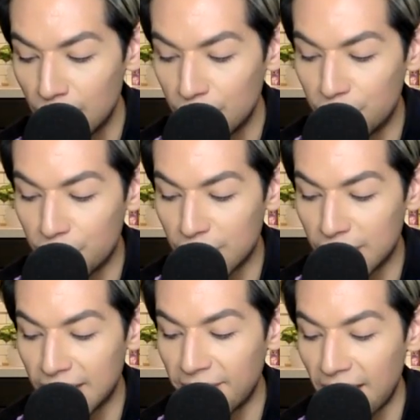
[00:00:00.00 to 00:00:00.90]

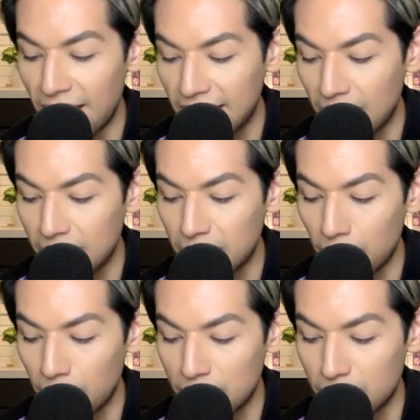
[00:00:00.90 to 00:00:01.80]
Jersey fan. That was a
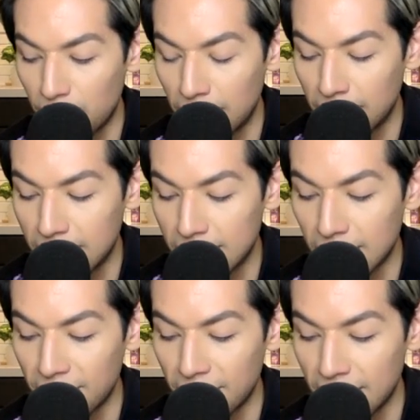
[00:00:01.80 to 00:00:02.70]
bonus point because
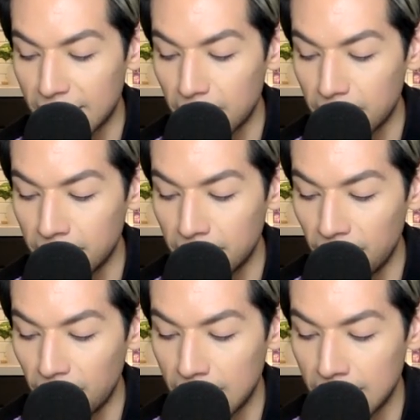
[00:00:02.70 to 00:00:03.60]
I feel like some of
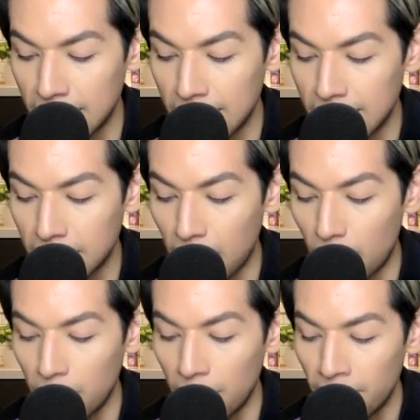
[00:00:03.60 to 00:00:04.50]
you guys needed some
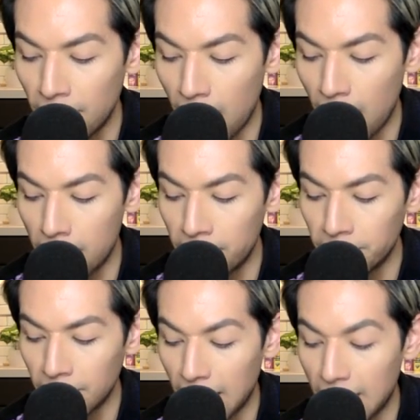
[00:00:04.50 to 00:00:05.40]
help. Um,
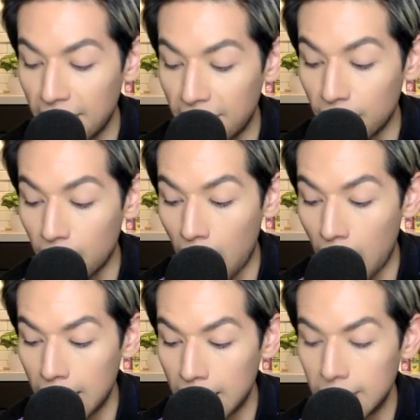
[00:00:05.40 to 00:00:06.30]
and I
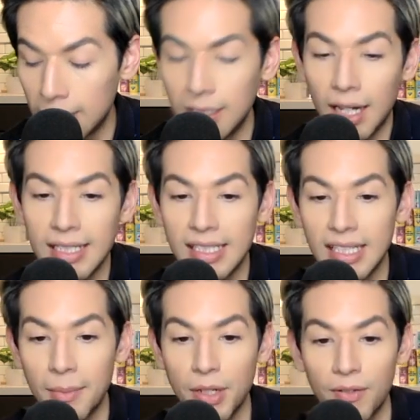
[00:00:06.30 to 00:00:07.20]
forgot that I
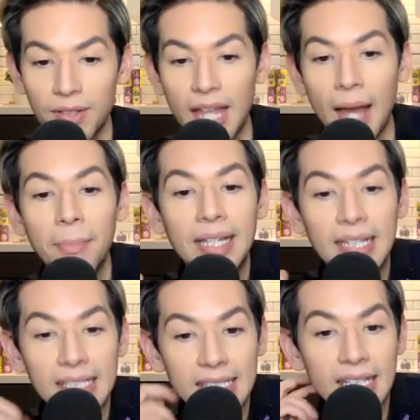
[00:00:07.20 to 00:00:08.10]
skipped over that
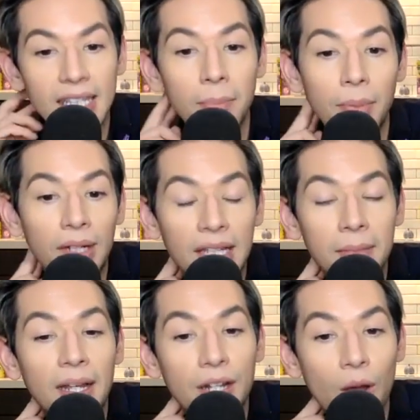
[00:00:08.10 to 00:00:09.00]
piece in the book in
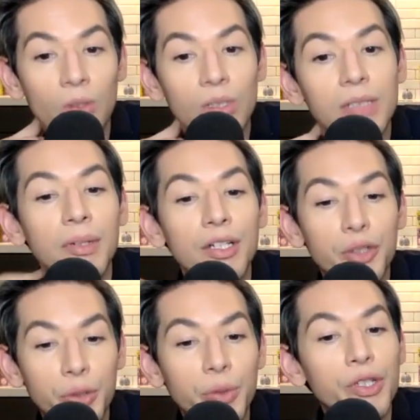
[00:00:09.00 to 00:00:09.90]
my notes. But a
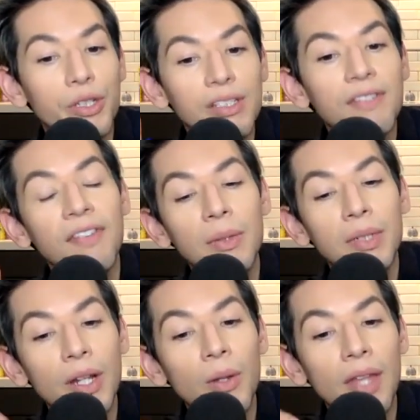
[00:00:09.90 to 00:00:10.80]
true Jersey fan
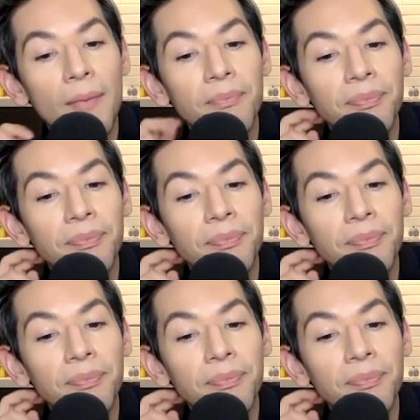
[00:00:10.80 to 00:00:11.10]
would know that.